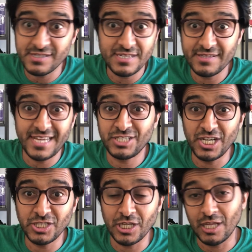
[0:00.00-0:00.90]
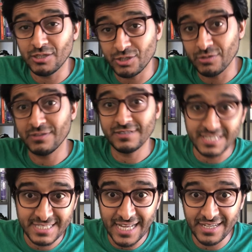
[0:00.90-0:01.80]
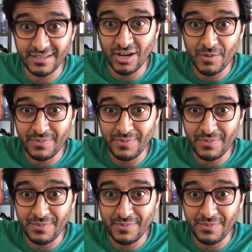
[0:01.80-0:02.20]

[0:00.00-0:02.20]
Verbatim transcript: and they change a lot, so the static I